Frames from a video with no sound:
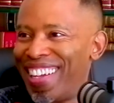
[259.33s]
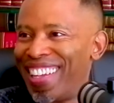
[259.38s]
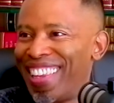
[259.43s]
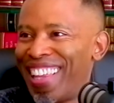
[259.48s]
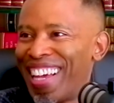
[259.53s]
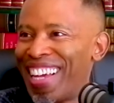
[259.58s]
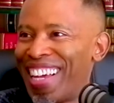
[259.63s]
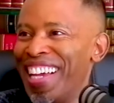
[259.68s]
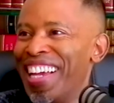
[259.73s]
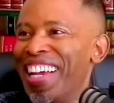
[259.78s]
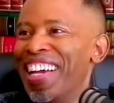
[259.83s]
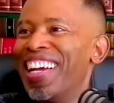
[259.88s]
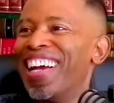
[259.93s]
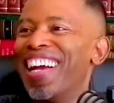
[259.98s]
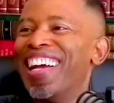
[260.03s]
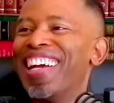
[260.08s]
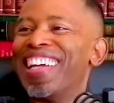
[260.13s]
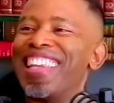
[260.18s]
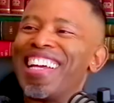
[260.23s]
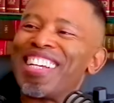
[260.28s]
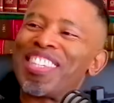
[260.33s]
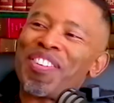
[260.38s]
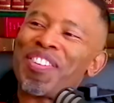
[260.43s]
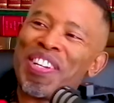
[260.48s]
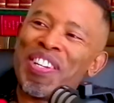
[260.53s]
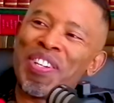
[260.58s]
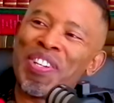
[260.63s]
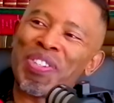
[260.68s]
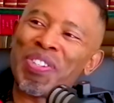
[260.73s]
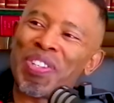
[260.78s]
In government. That's what
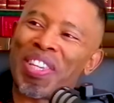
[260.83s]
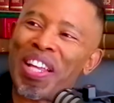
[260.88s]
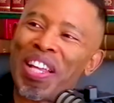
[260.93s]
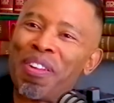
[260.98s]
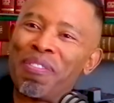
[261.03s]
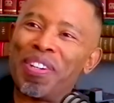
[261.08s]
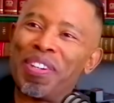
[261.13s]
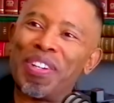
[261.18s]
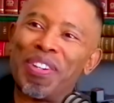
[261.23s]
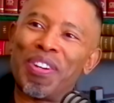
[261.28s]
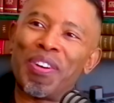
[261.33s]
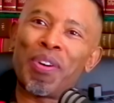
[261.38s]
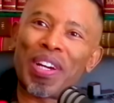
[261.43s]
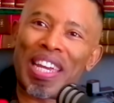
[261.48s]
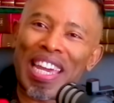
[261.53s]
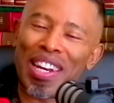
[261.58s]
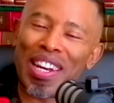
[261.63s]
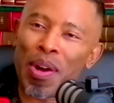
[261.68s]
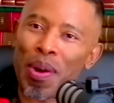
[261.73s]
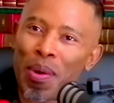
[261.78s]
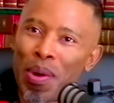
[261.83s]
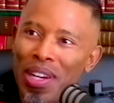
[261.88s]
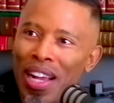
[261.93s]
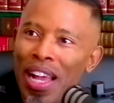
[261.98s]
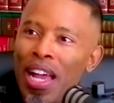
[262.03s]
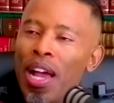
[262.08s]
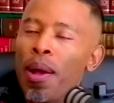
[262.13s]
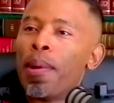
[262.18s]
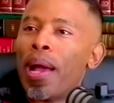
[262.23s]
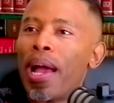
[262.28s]
he used to tell me, you know, get a,
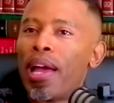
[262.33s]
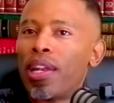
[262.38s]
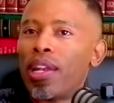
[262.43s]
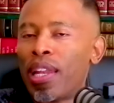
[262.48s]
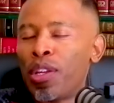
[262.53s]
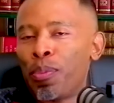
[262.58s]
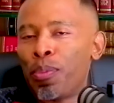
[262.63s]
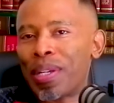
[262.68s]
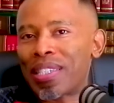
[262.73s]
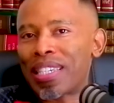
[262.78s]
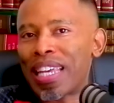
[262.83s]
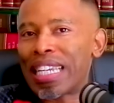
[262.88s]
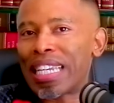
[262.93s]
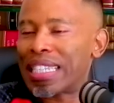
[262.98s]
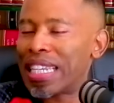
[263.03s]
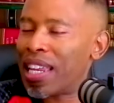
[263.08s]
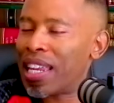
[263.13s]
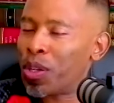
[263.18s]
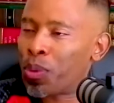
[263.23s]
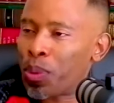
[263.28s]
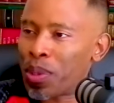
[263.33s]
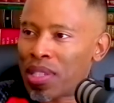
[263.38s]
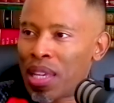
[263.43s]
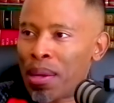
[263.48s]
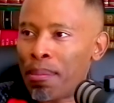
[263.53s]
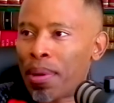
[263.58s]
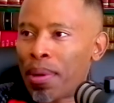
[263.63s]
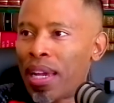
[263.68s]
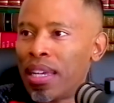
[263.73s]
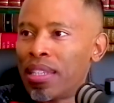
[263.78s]
and, and you must understand it was
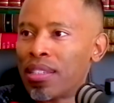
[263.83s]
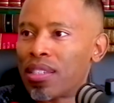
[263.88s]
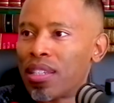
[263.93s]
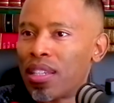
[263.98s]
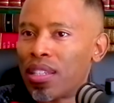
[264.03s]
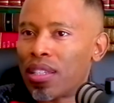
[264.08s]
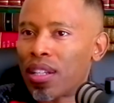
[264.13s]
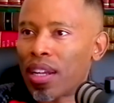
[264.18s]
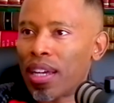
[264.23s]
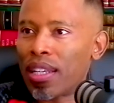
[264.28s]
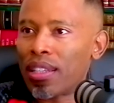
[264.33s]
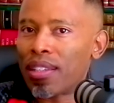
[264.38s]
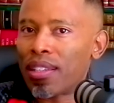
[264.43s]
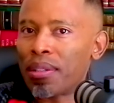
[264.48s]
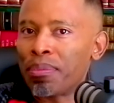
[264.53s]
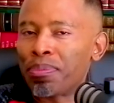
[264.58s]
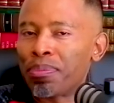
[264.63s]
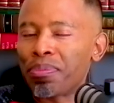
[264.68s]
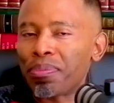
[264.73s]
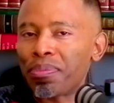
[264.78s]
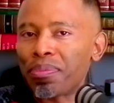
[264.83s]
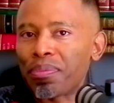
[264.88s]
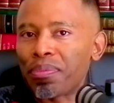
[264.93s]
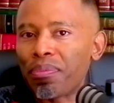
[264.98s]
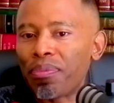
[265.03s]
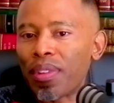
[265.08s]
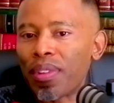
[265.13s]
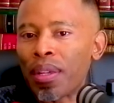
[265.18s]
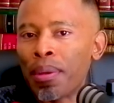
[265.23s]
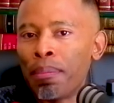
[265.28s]
their mindset, right? Yeah.
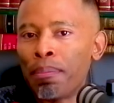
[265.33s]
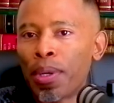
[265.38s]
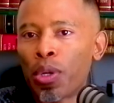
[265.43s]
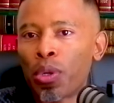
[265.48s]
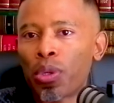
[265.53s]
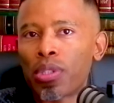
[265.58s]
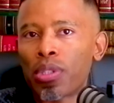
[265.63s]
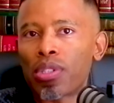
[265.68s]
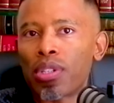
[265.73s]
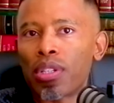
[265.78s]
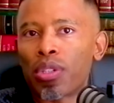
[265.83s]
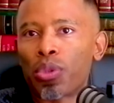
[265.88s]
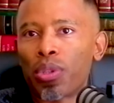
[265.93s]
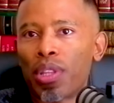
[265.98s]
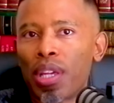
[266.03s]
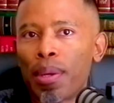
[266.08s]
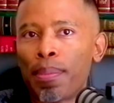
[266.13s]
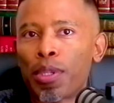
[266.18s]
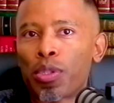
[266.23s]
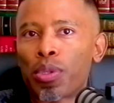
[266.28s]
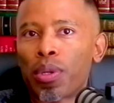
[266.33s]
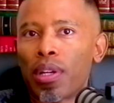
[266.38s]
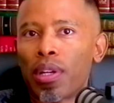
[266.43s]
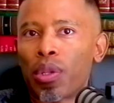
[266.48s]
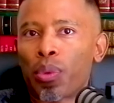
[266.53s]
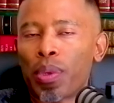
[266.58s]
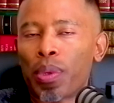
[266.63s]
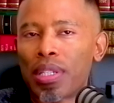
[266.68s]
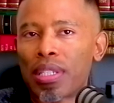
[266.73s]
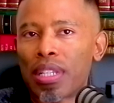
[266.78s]
Because to them, it
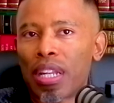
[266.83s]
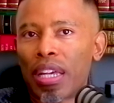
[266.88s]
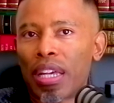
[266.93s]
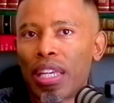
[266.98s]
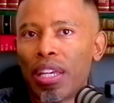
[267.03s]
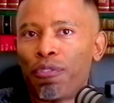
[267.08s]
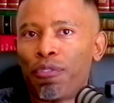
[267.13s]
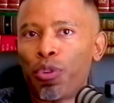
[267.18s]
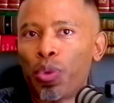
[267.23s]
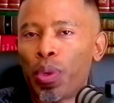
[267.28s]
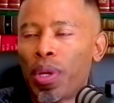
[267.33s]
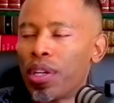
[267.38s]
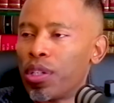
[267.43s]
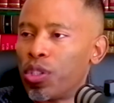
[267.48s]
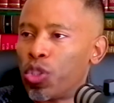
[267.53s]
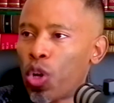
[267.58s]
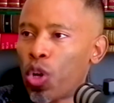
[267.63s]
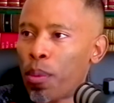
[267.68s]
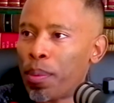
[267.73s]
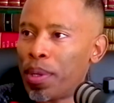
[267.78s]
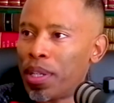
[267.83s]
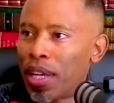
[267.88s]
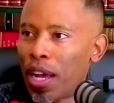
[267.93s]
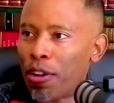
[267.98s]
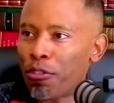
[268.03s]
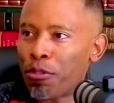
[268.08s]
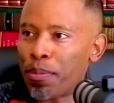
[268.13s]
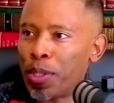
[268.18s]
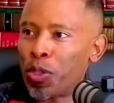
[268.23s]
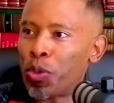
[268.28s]
was like if you get a job in
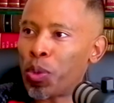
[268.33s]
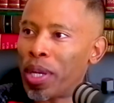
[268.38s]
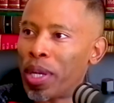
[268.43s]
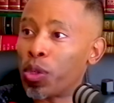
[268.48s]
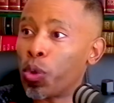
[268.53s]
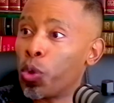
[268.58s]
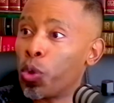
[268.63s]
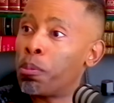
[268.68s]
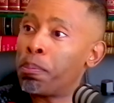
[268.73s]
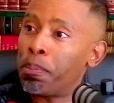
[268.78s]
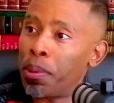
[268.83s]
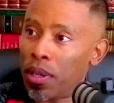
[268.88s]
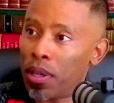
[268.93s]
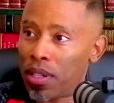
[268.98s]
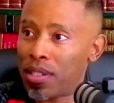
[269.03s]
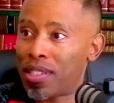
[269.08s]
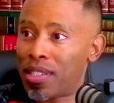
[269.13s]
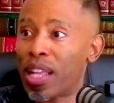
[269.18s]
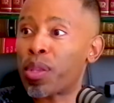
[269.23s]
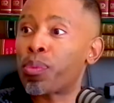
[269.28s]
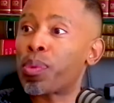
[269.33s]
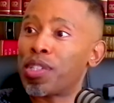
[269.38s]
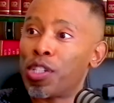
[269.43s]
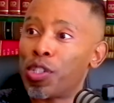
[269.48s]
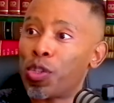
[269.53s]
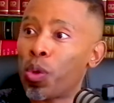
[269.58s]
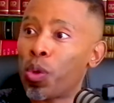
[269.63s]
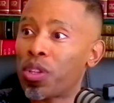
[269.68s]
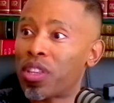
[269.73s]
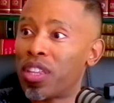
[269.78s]
government, you get good perks. That was
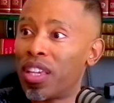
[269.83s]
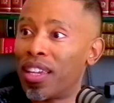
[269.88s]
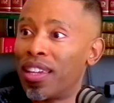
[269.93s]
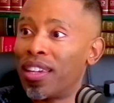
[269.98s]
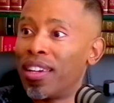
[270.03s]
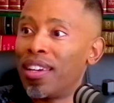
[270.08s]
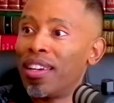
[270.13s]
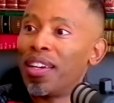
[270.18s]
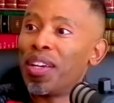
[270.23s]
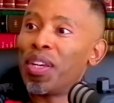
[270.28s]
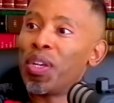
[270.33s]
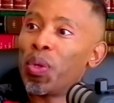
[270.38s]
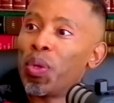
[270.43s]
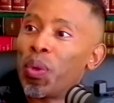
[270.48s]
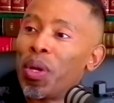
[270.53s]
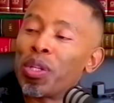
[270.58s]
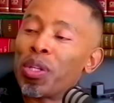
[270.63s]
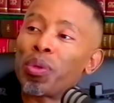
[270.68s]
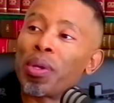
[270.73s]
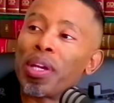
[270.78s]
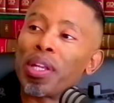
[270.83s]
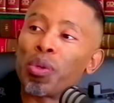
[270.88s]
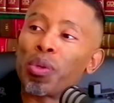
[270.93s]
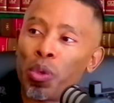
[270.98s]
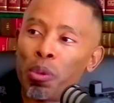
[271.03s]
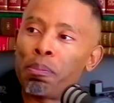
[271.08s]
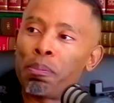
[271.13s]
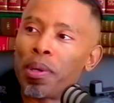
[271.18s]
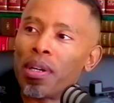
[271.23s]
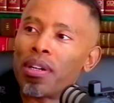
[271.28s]
his whole thing. You're sure. going to get
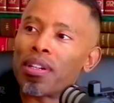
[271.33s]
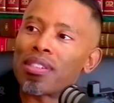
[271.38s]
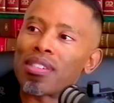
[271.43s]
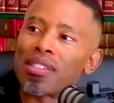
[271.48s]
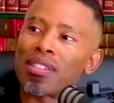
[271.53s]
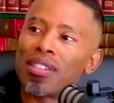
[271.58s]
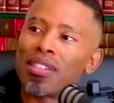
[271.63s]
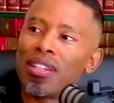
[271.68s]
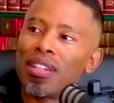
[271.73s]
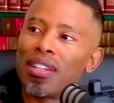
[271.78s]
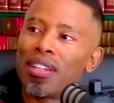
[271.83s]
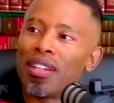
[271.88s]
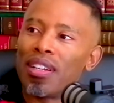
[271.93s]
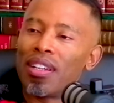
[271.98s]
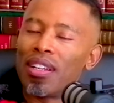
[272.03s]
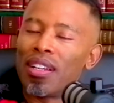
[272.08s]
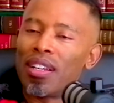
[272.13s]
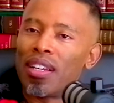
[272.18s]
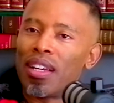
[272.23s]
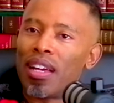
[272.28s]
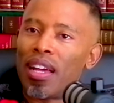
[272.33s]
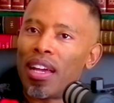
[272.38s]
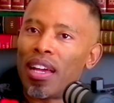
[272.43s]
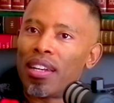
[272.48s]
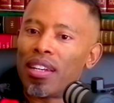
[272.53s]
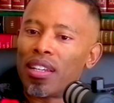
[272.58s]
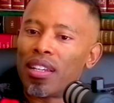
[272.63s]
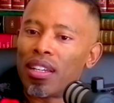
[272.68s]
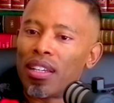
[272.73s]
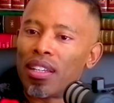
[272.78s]
good perks. And,
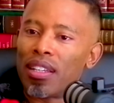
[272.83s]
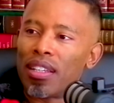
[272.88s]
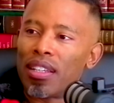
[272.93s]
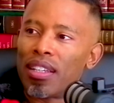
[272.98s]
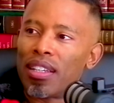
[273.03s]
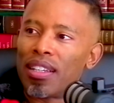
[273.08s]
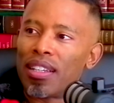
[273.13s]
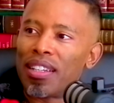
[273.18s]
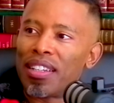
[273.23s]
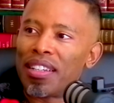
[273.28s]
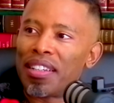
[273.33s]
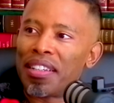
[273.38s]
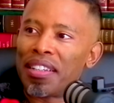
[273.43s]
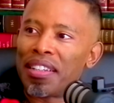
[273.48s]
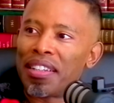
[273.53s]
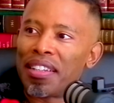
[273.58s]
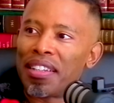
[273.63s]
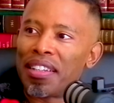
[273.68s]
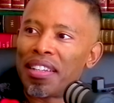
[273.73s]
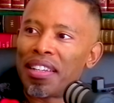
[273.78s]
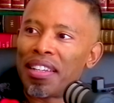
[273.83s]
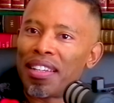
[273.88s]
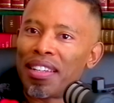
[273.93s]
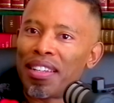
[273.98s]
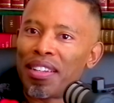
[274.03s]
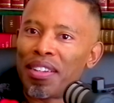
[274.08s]
and you uh, didn't follow their advice?